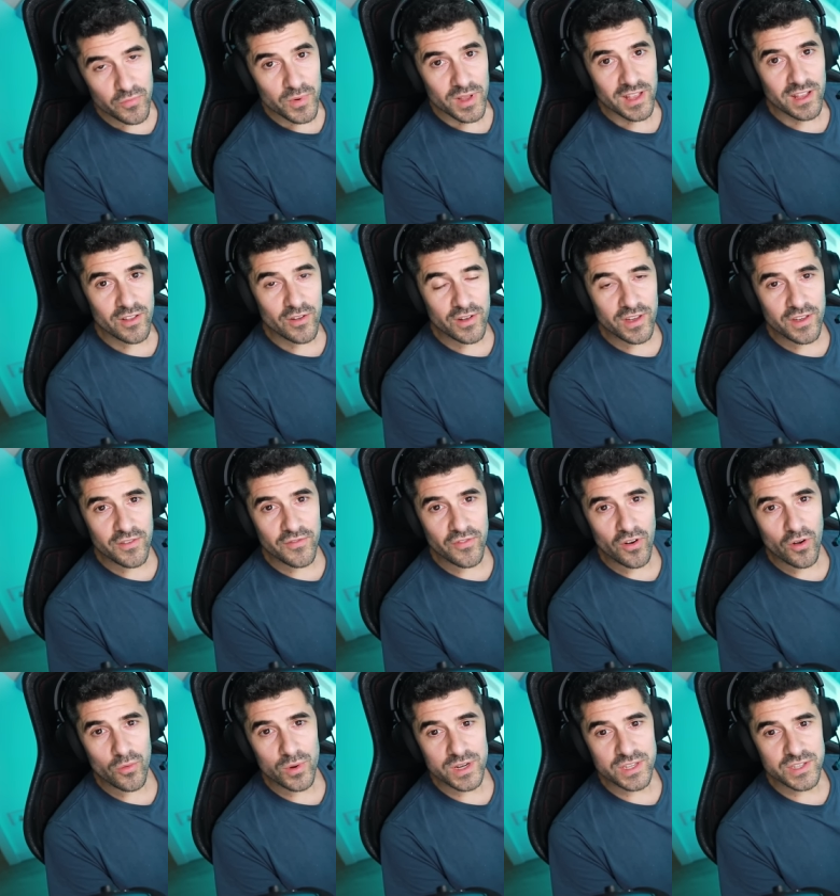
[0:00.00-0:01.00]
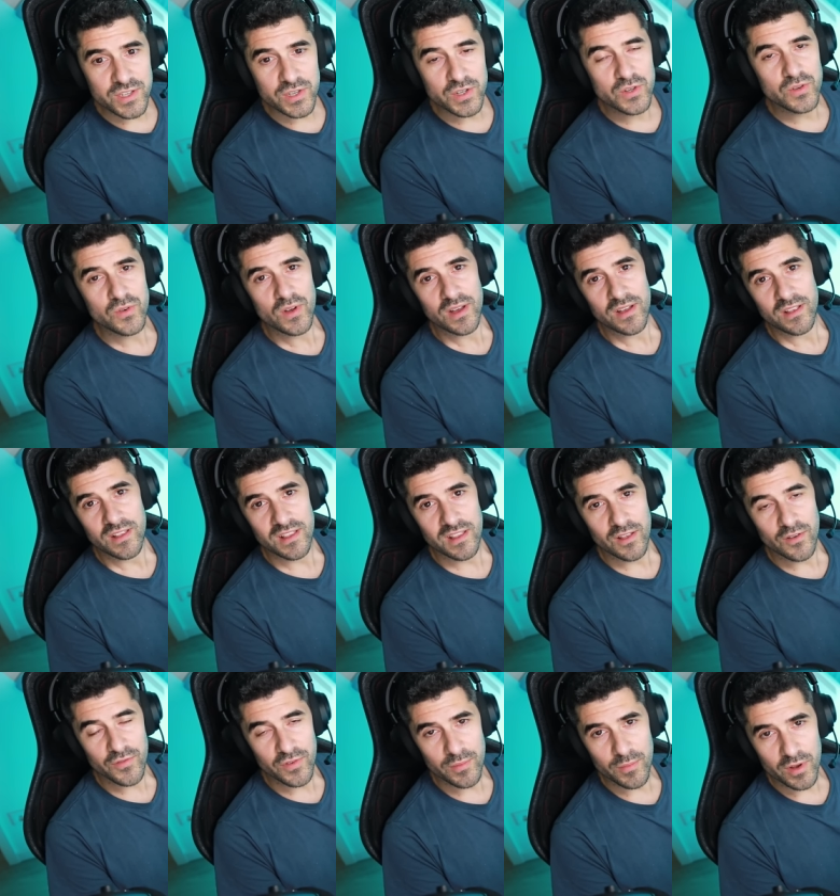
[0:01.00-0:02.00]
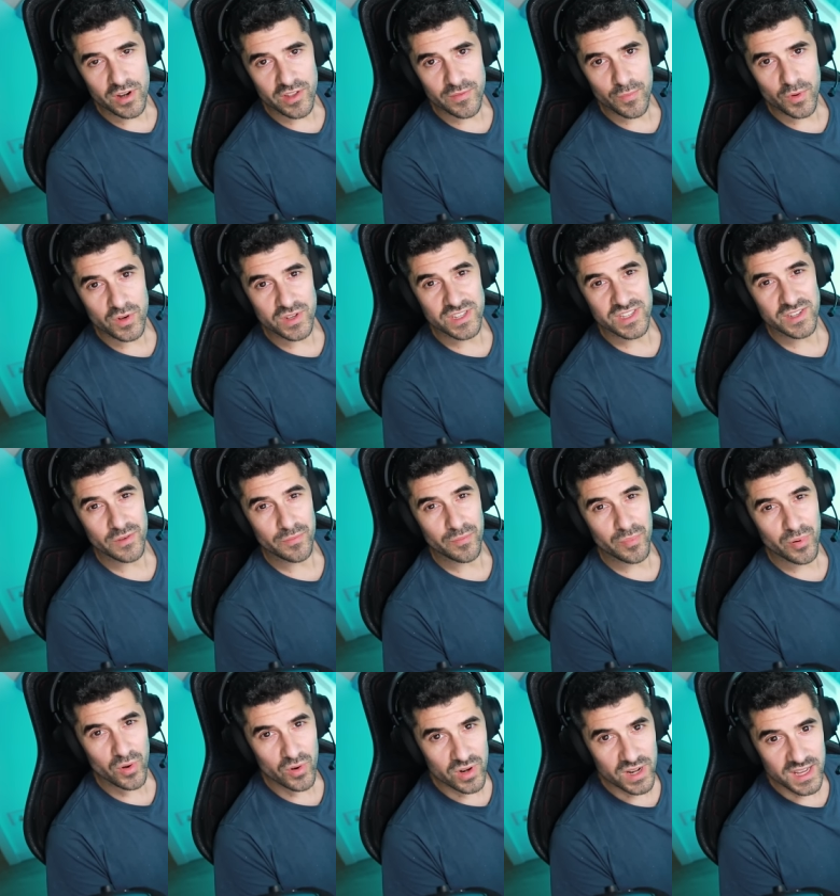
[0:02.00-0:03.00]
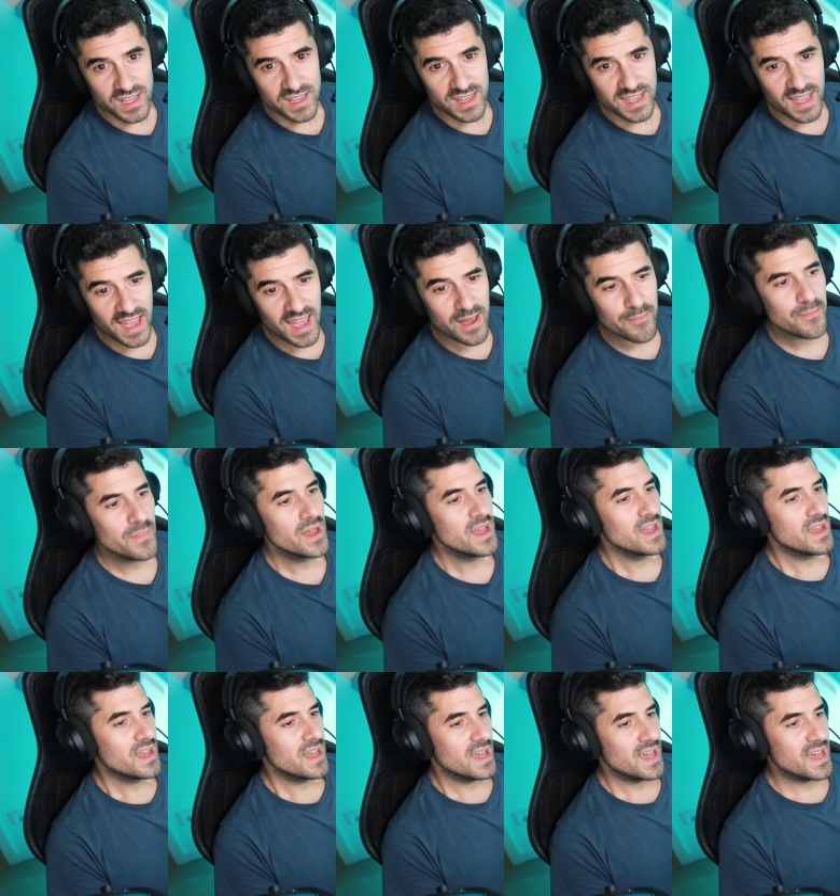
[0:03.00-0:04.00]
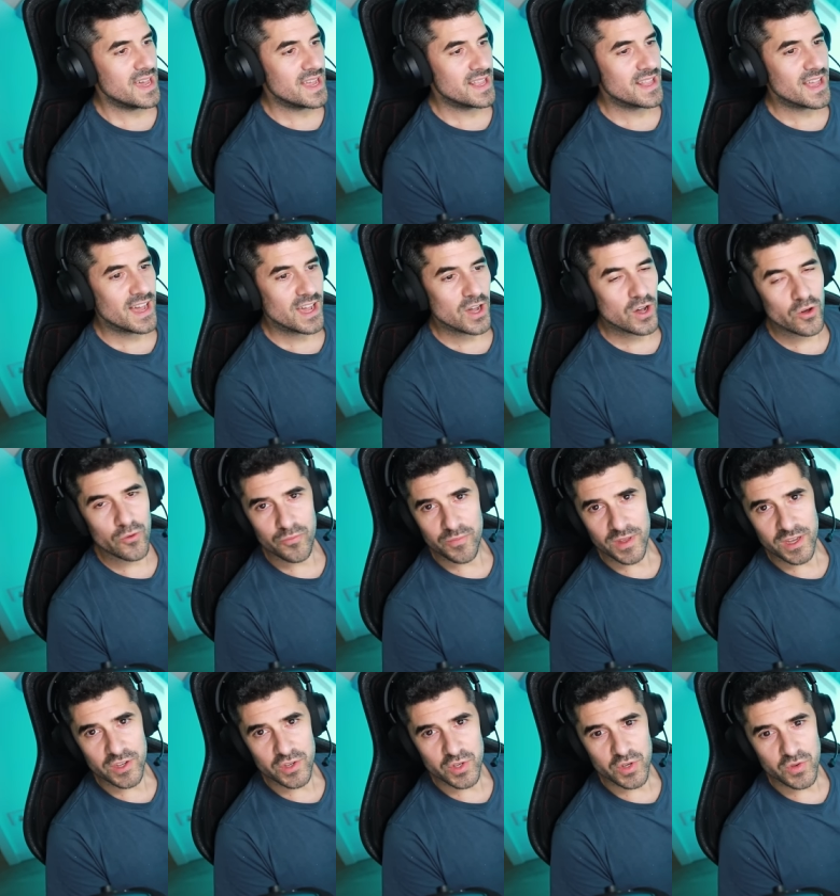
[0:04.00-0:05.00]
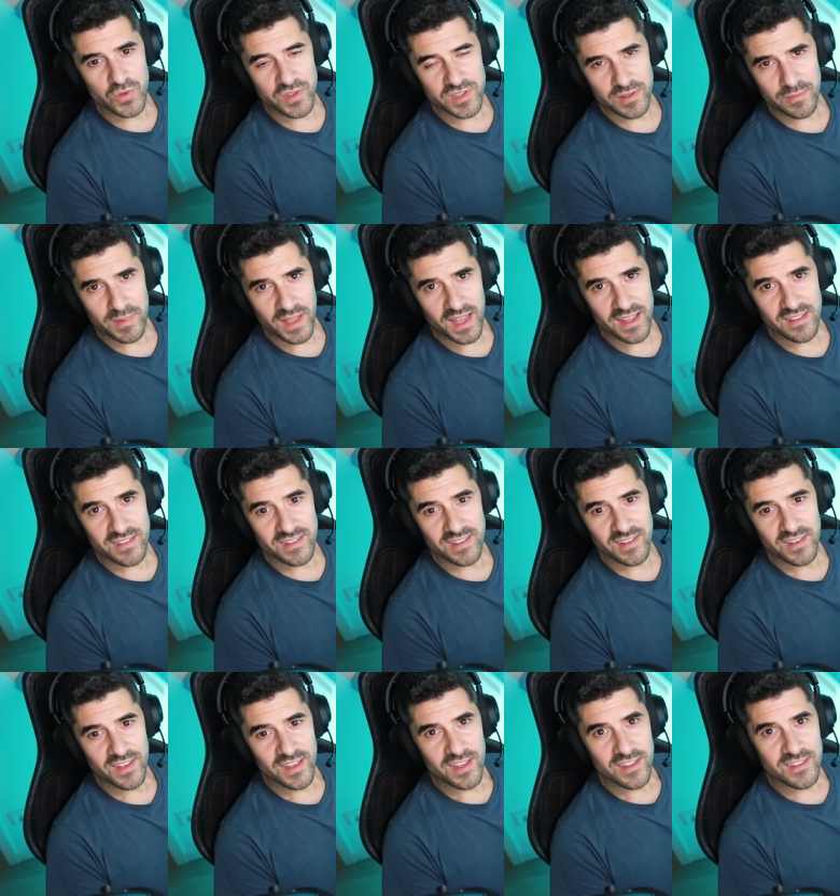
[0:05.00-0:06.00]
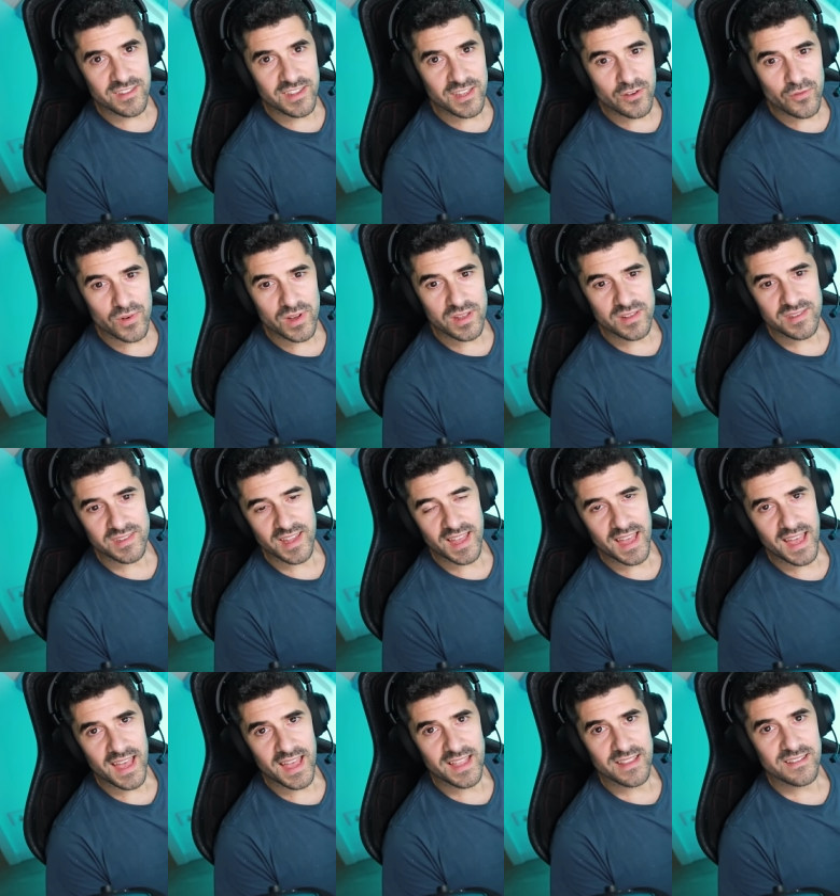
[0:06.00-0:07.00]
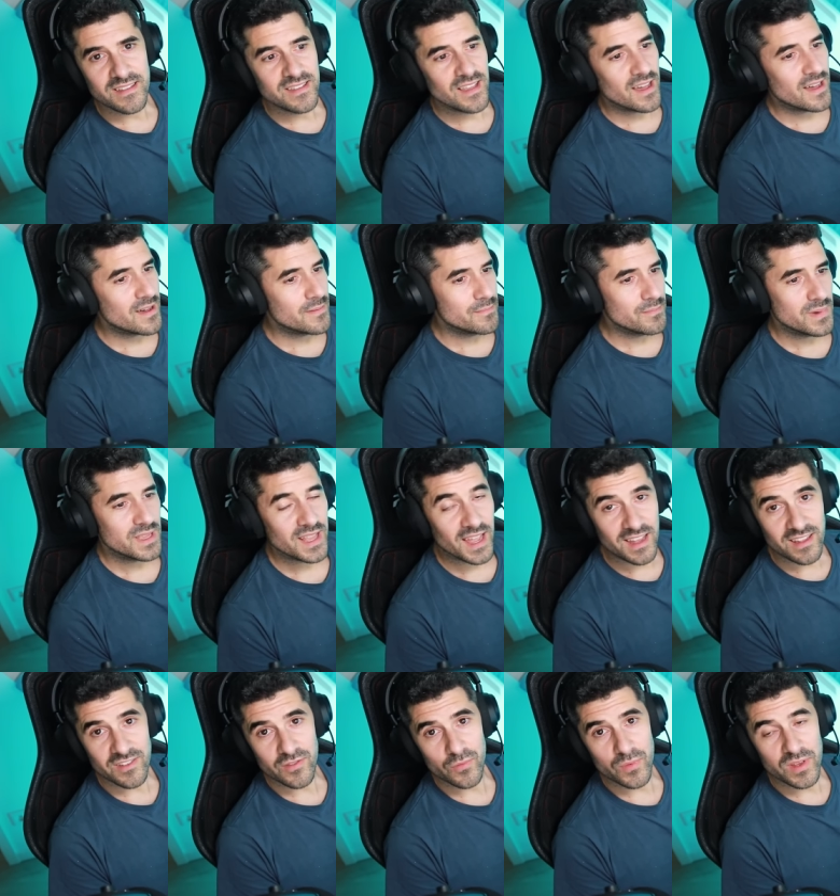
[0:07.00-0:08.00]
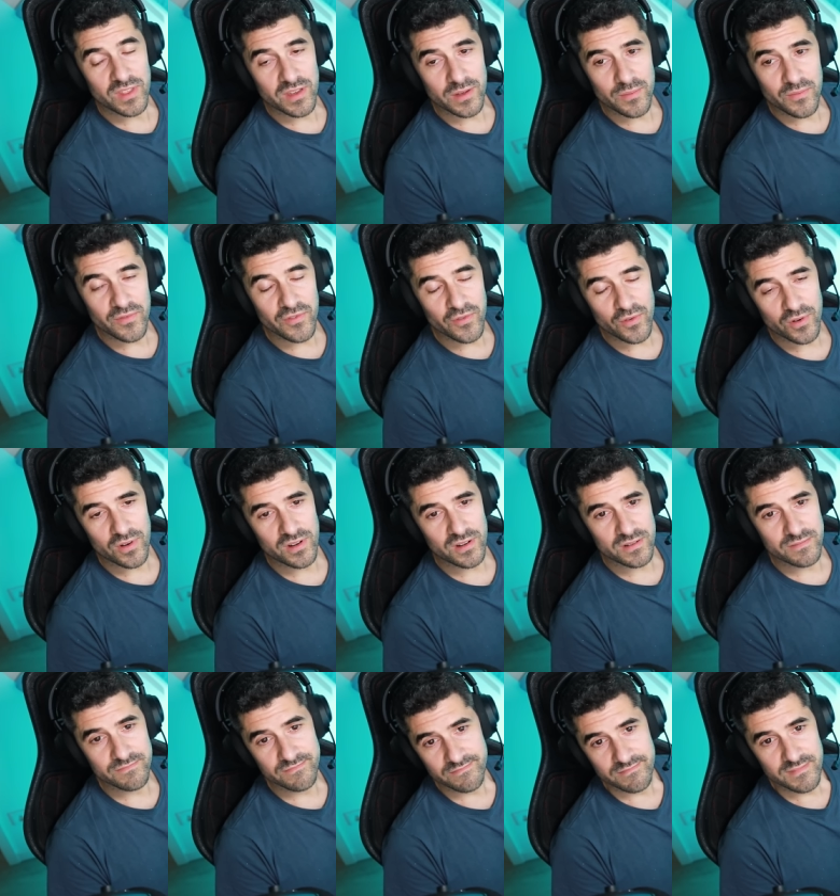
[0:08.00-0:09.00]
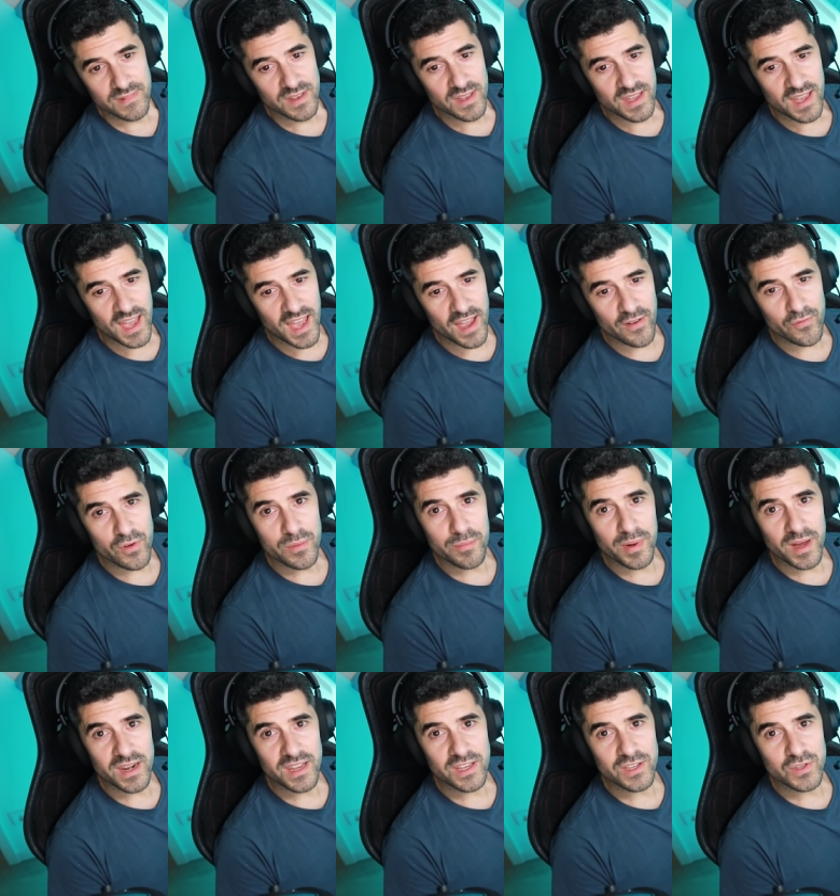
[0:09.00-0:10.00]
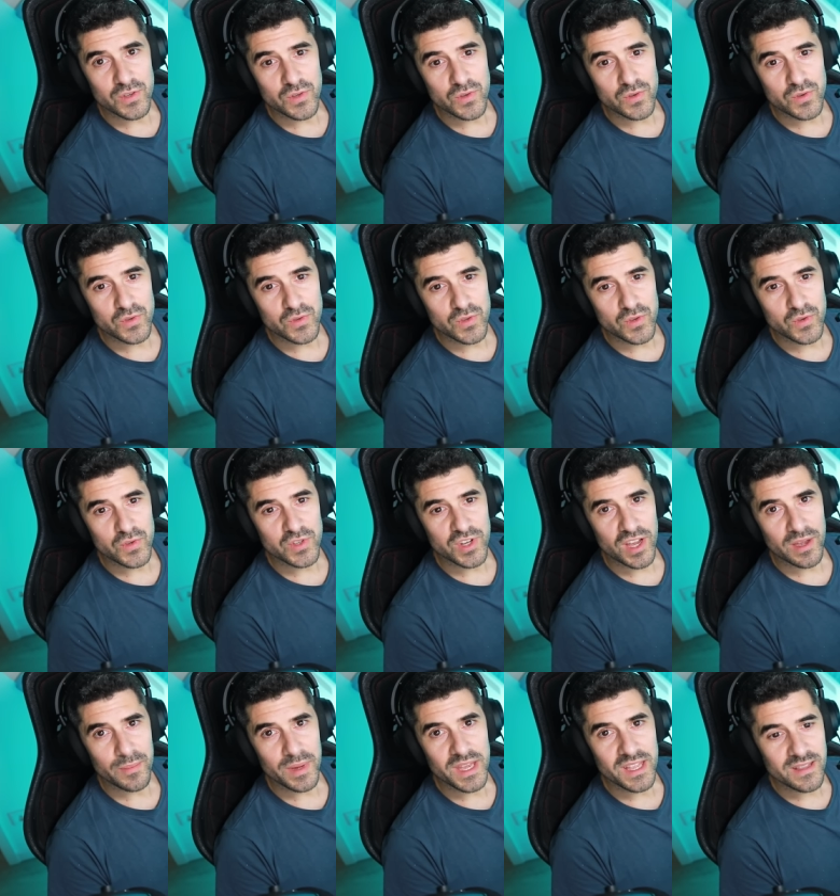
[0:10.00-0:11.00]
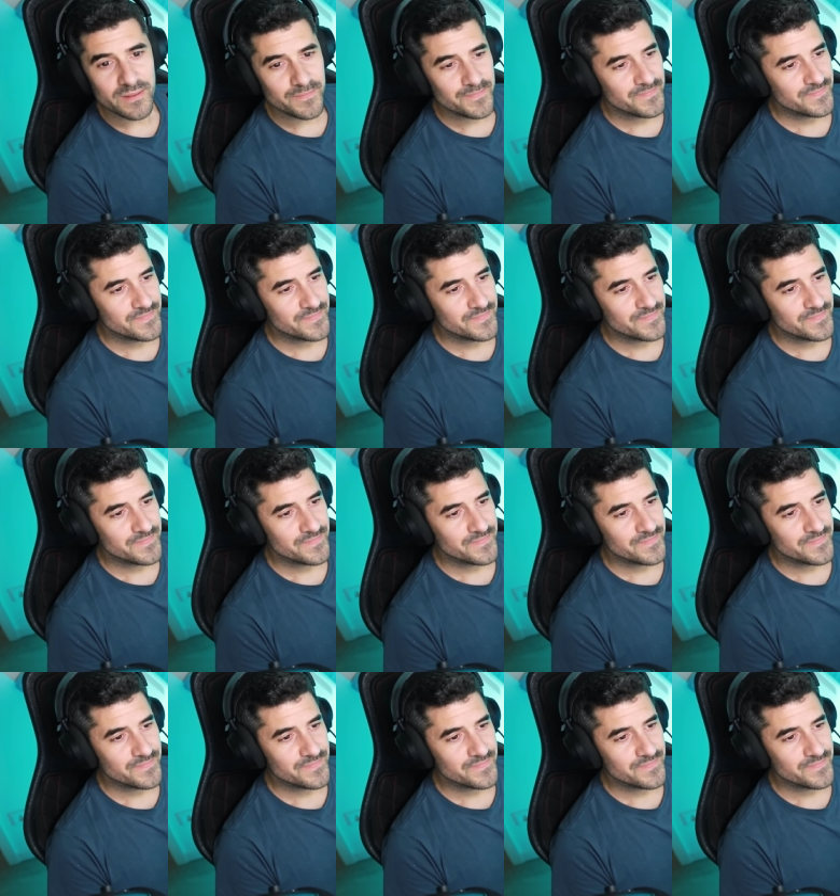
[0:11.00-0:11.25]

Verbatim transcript: Really looking forward to LoFi Motorsports supporting the game, and I hope they choose some nice series and um, a nice rhythm for everybody to to chime in.